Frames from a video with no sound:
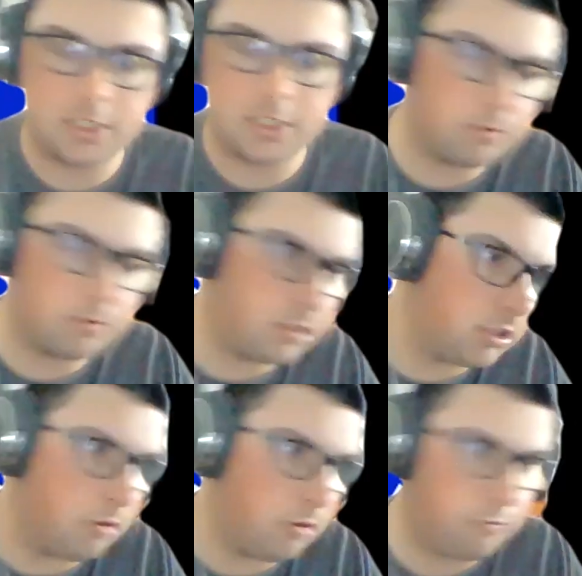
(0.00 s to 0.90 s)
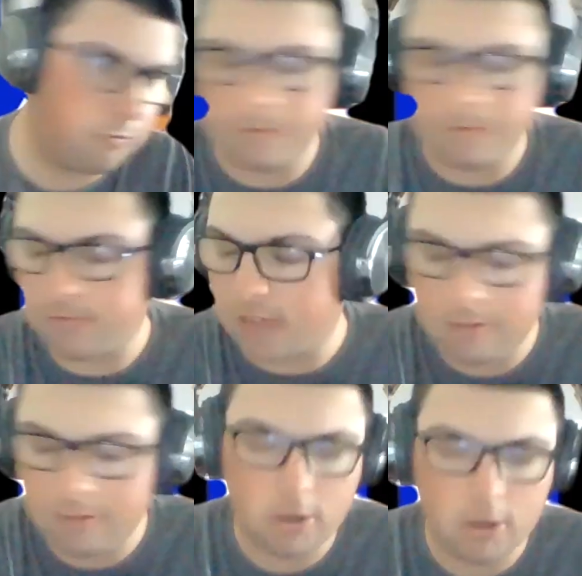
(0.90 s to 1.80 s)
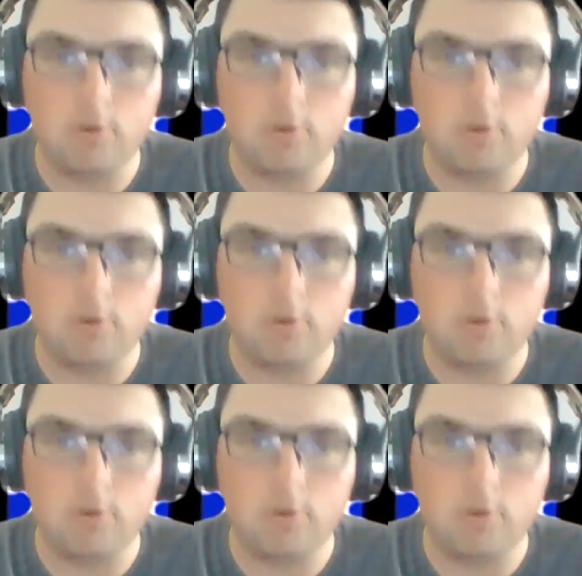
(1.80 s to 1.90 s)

Is it 5-5?